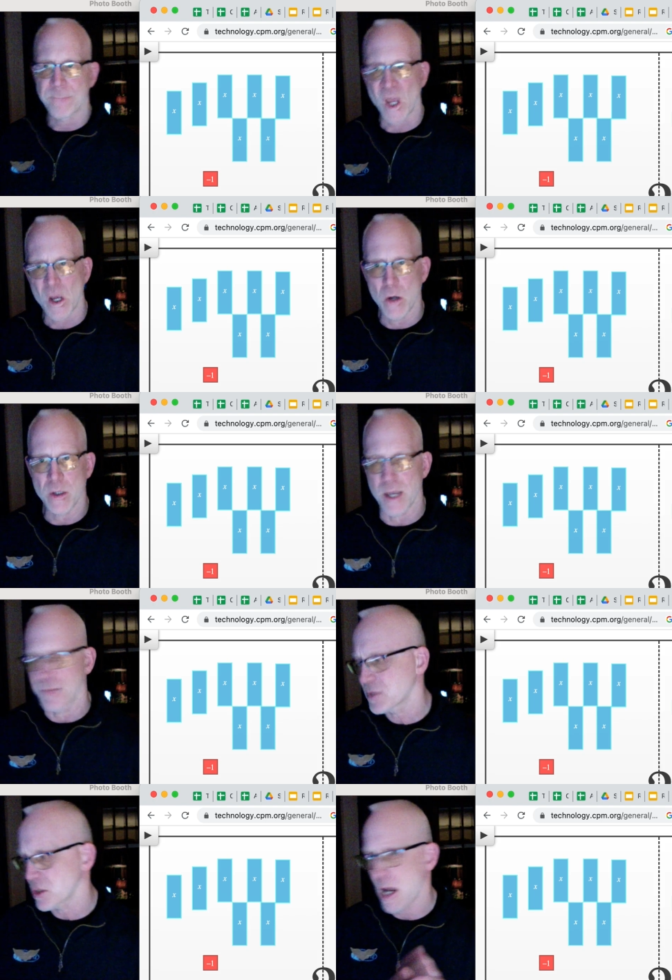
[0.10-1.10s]
Okay,
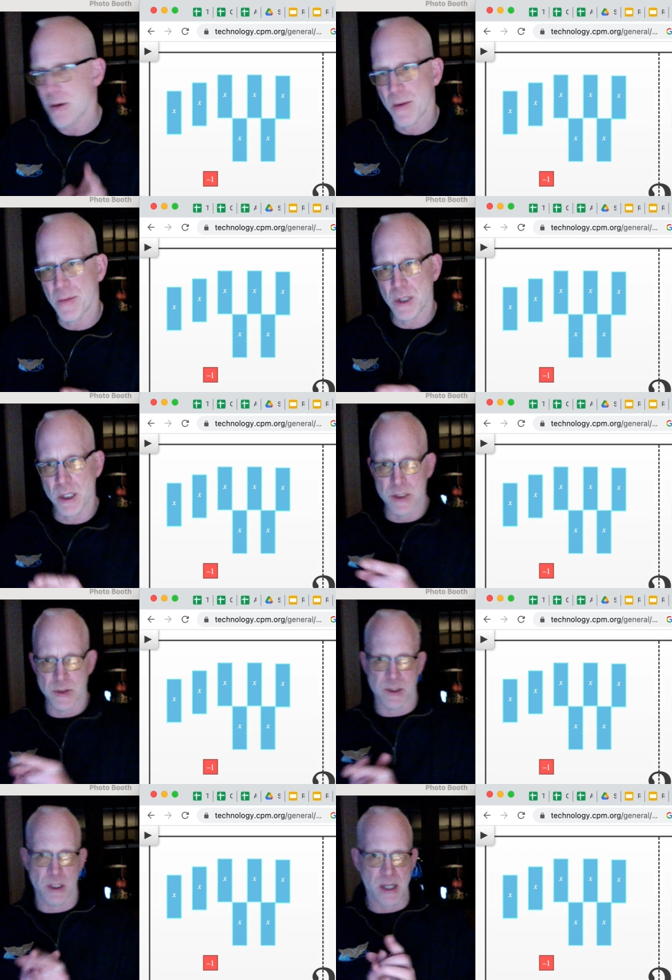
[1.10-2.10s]
so now what we're going to do
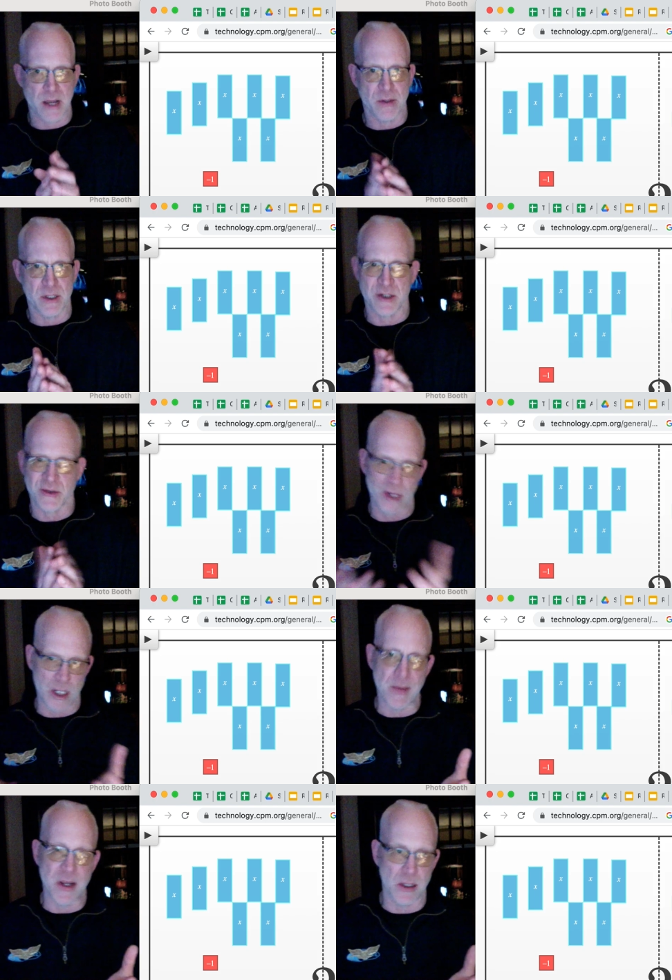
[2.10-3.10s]
is look at what a
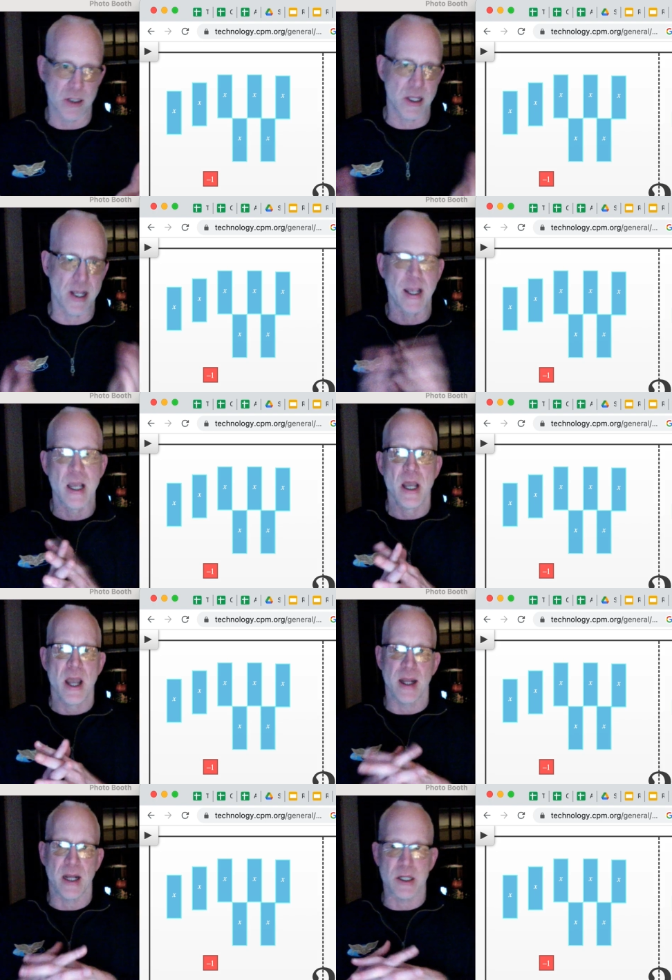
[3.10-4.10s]
screener might look like.
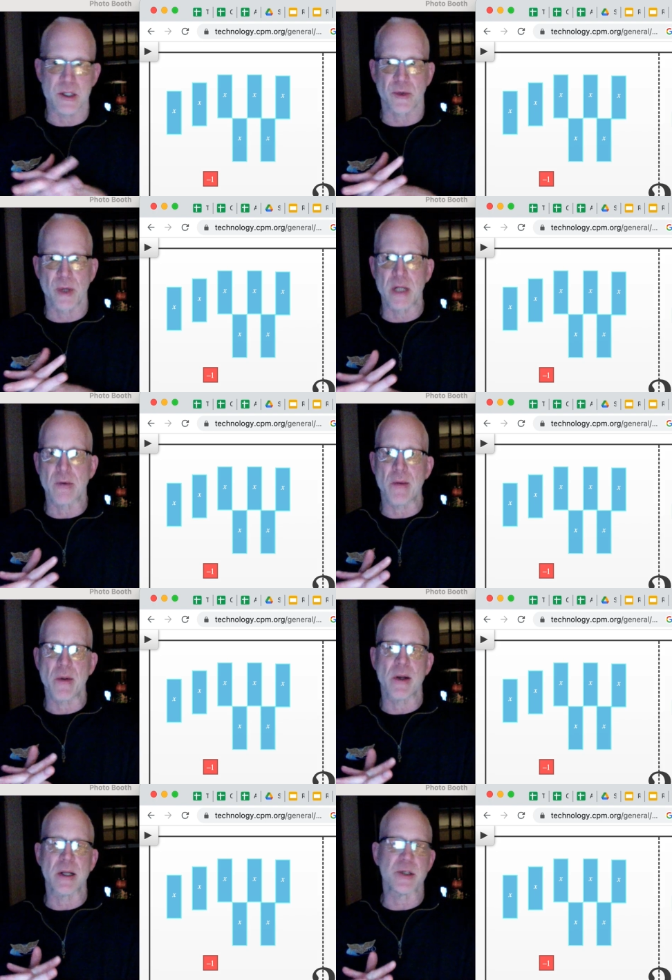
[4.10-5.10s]
And on a screener, what we
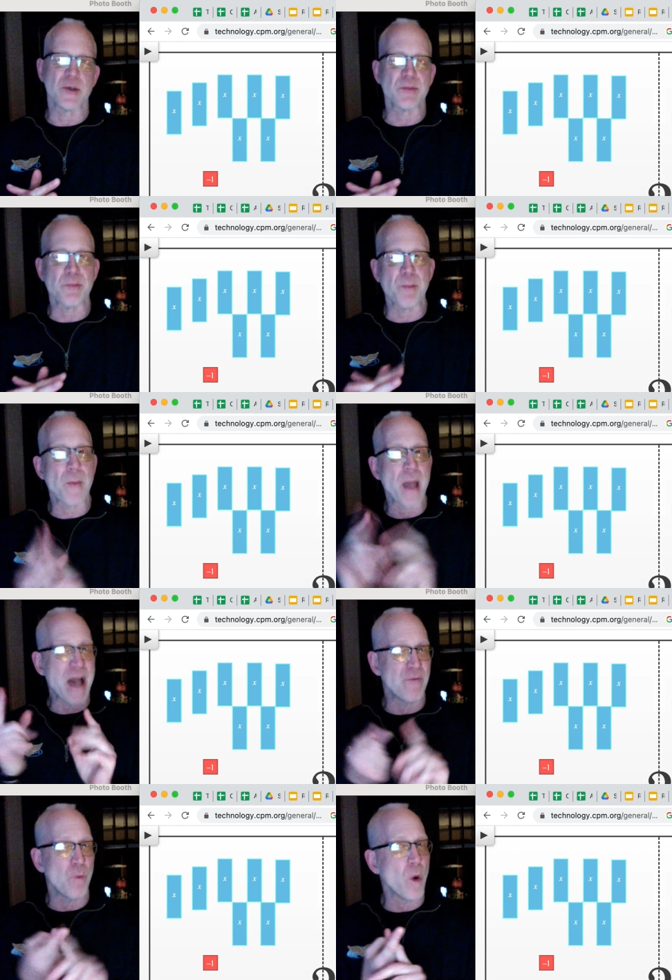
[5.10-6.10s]
want to do is
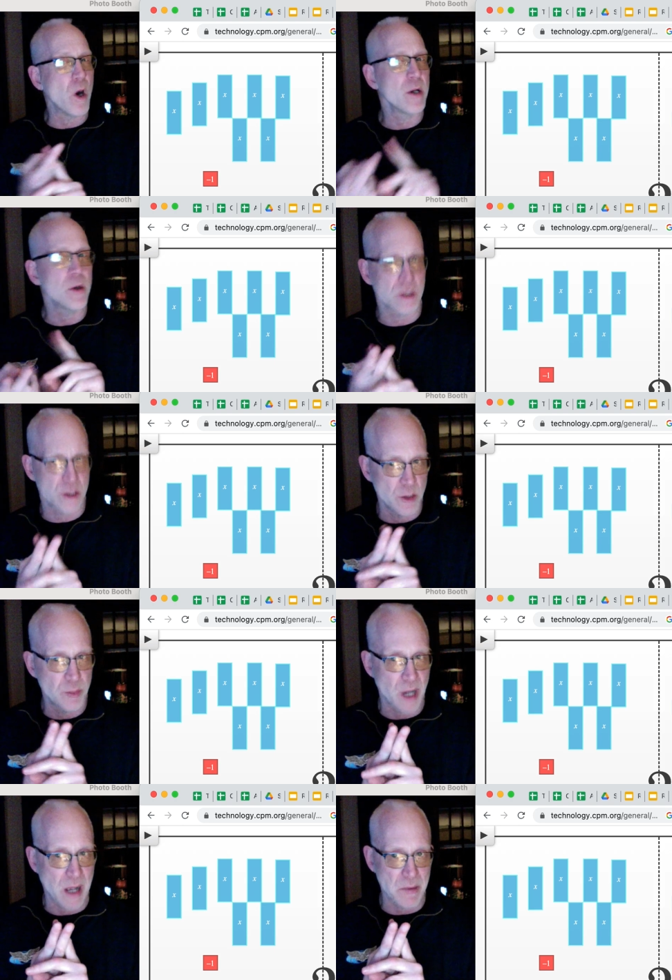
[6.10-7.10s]
have one or two
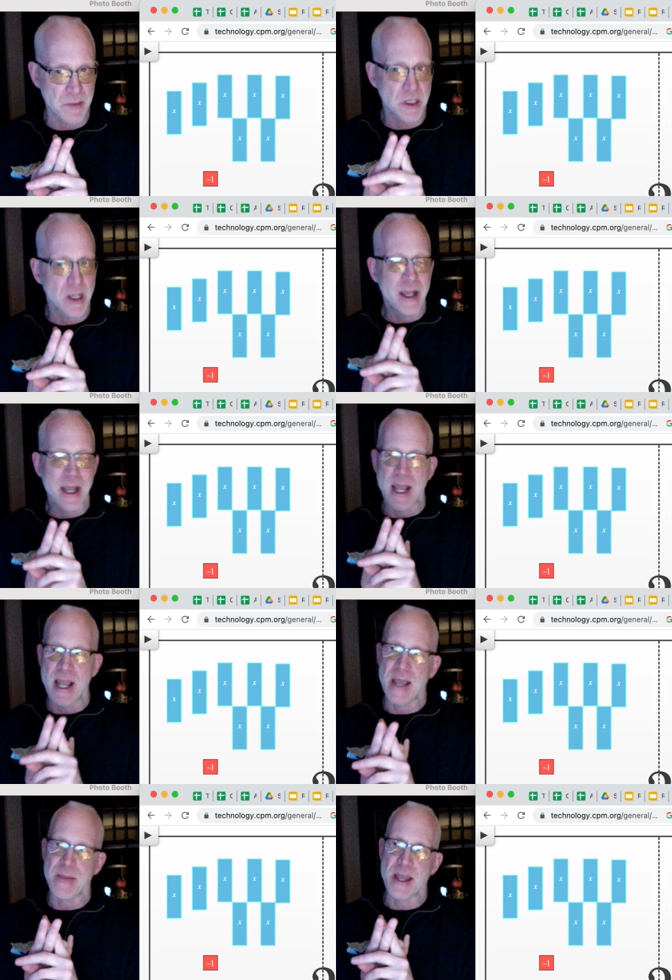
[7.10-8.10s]
problems.
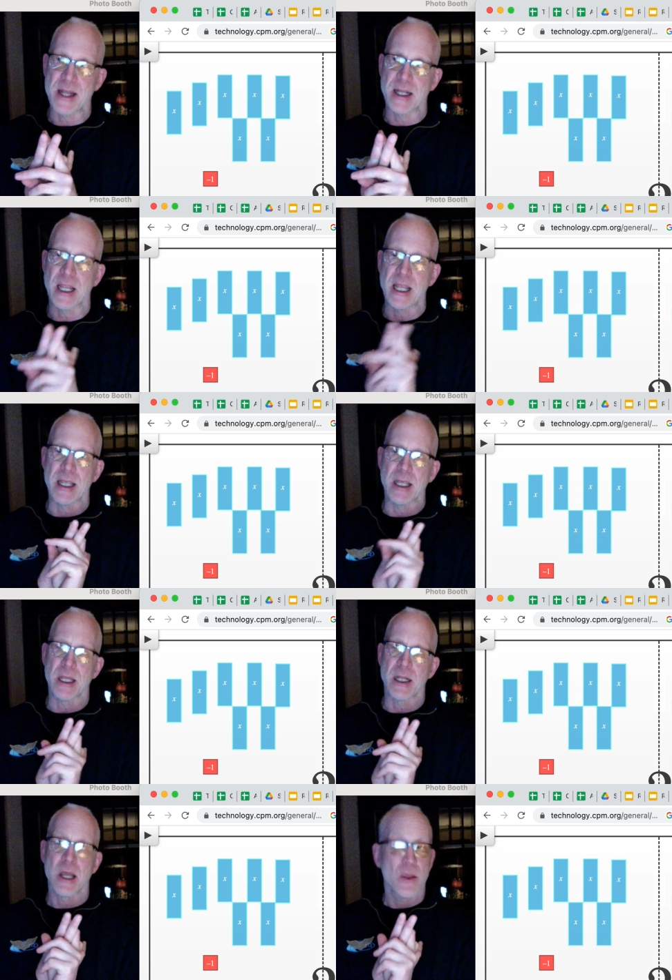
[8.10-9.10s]
And then
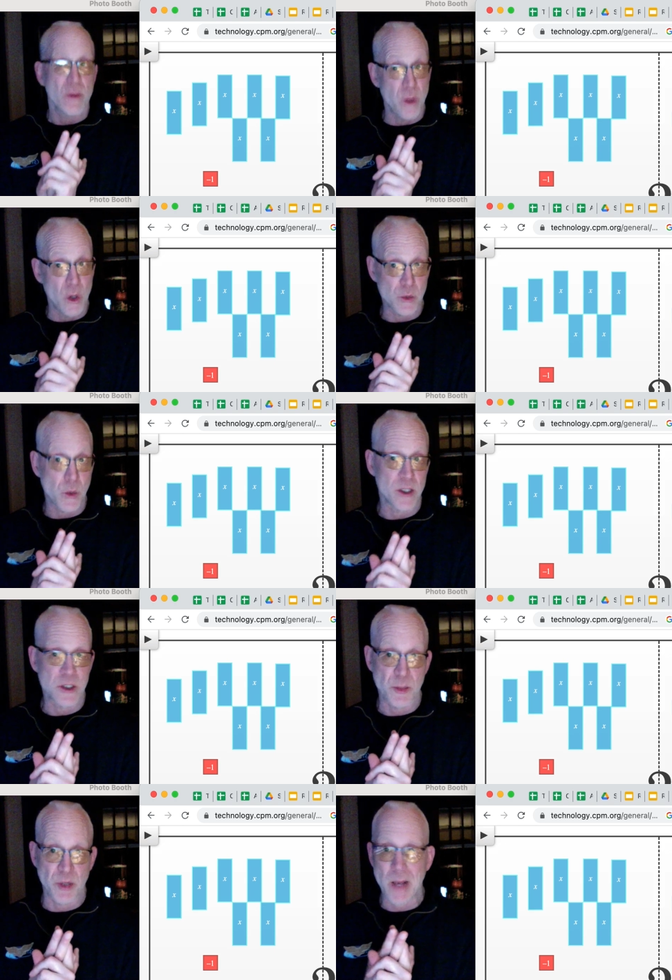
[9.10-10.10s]
in those one or
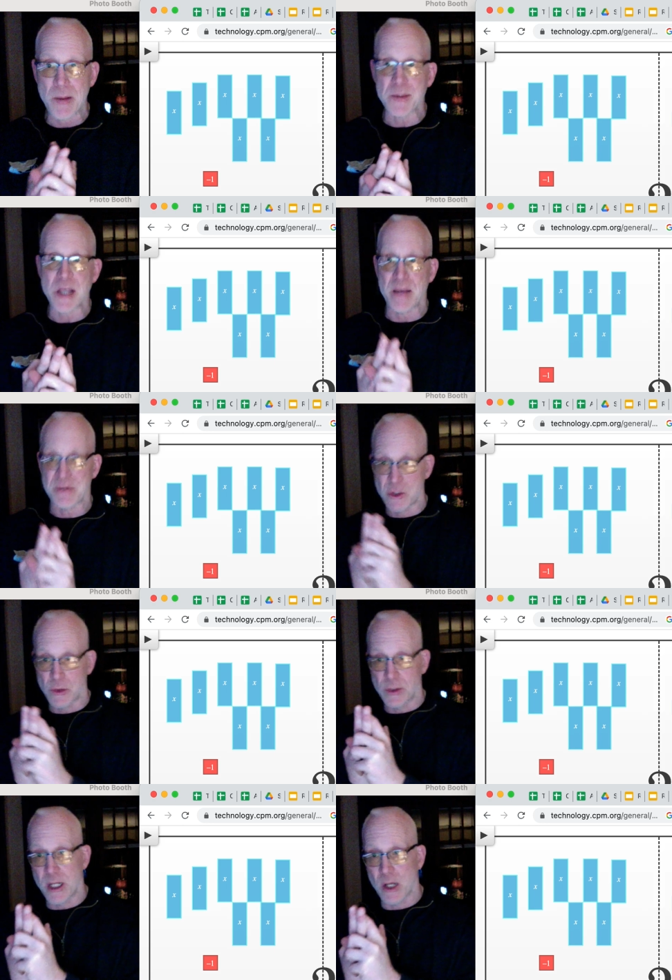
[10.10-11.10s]
two problems, have two
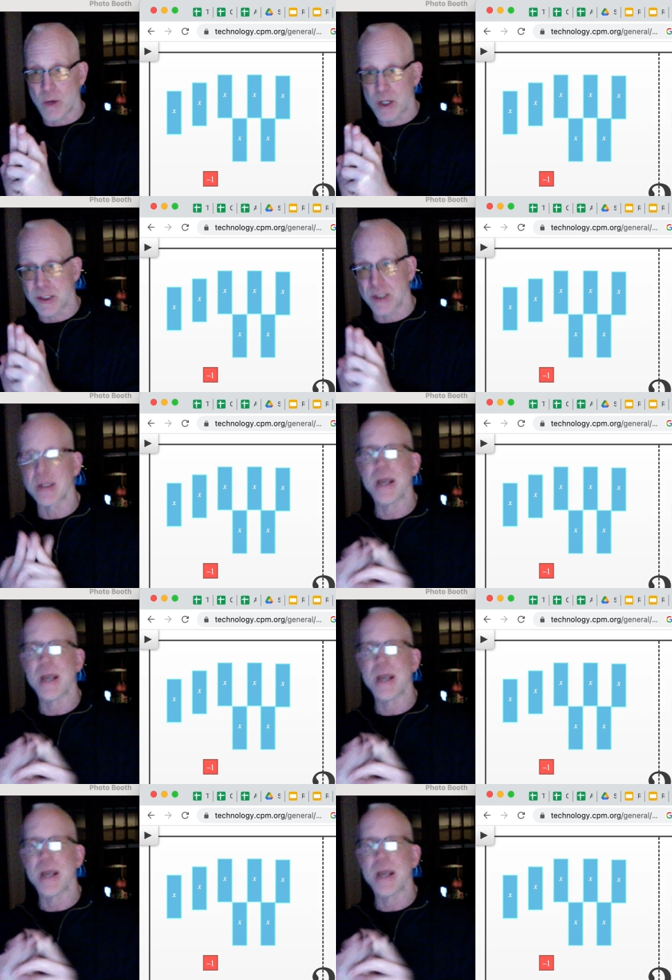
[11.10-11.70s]
leading questions